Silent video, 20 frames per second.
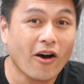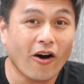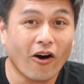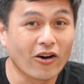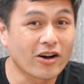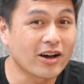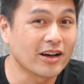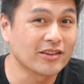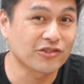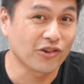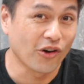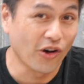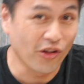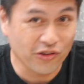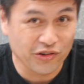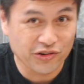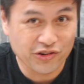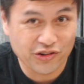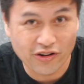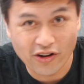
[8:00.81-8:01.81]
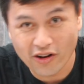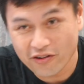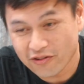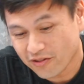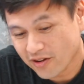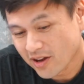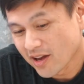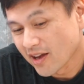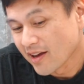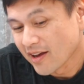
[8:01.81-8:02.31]
all kinds of other stuff,
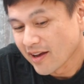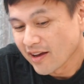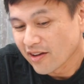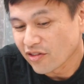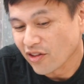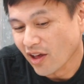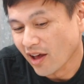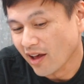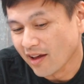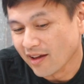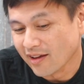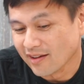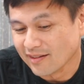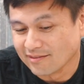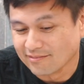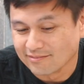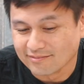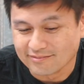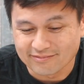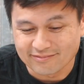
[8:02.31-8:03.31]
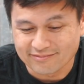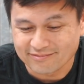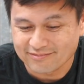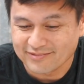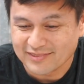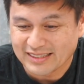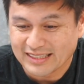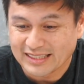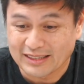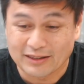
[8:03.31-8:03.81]
then
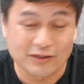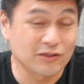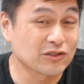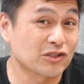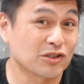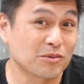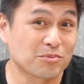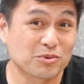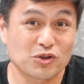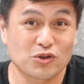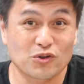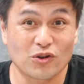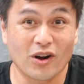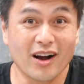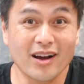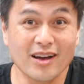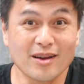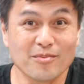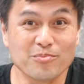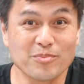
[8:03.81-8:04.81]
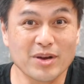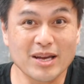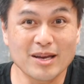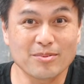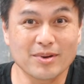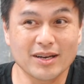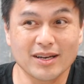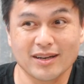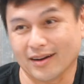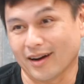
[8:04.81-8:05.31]
subscribe
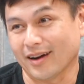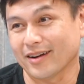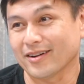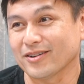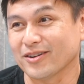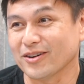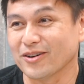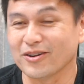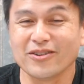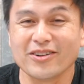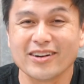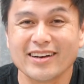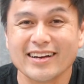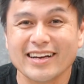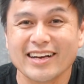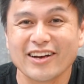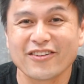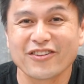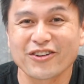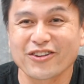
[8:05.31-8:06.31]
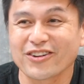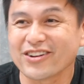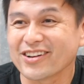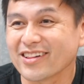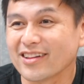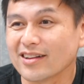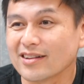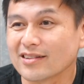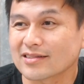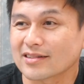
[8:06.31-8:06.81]
maybe i don't know if you're
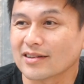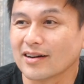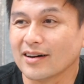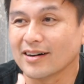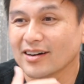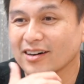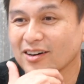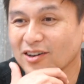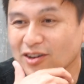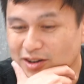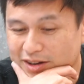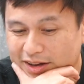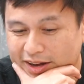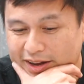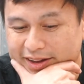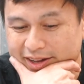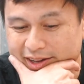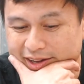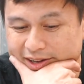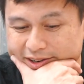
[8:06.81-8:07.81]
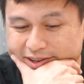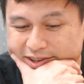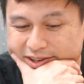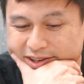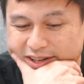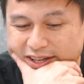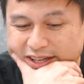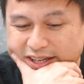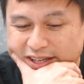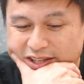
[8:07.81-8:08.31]
into this uh, and
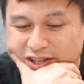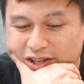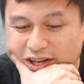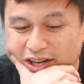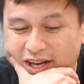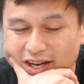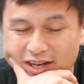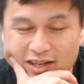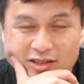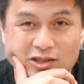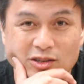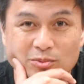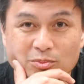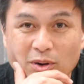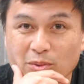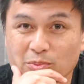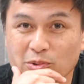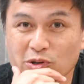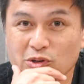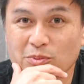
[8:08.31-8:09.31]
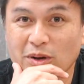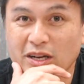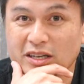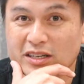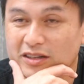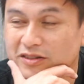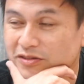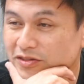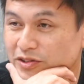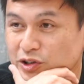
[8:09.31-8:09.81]
you can kind of see my
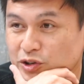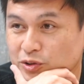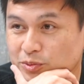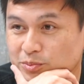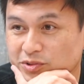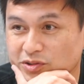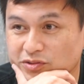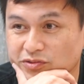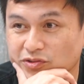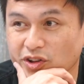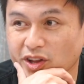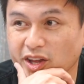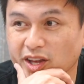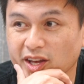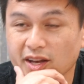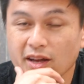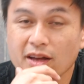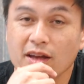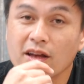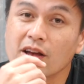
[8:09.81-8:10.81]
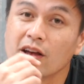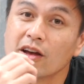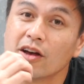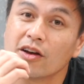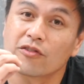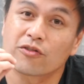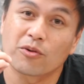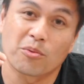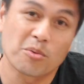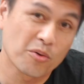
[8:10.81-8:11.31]
perspective in terms of like
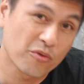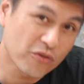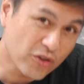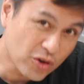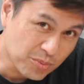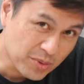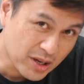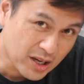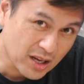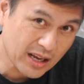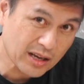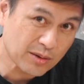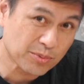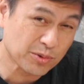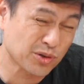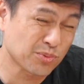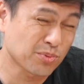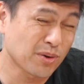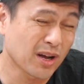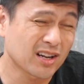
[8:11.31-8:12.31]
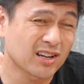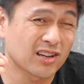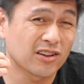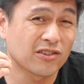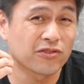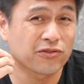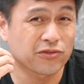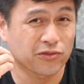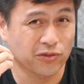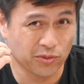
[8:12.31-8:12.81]
from the filmmaking
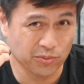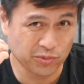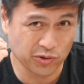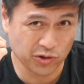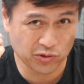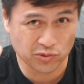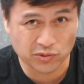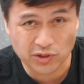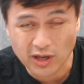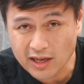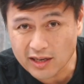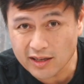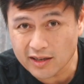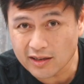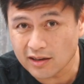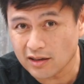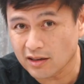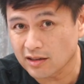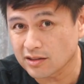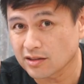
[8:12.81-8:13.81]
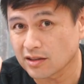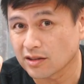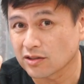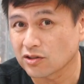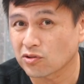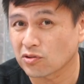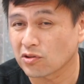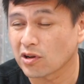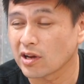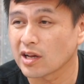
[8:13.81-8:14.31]
perspective from creating content
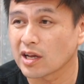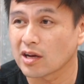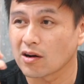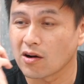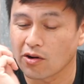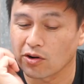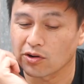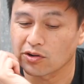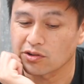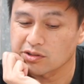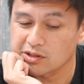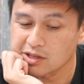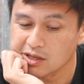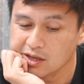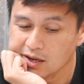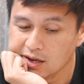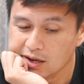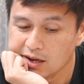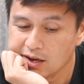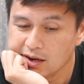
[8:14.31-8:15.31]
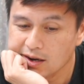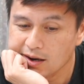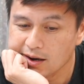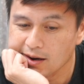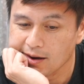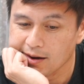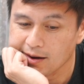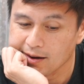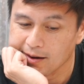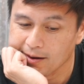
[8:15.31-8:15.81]
creating art
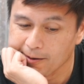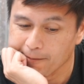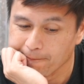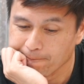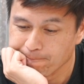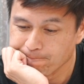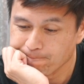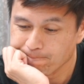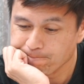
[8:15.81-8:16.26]
um,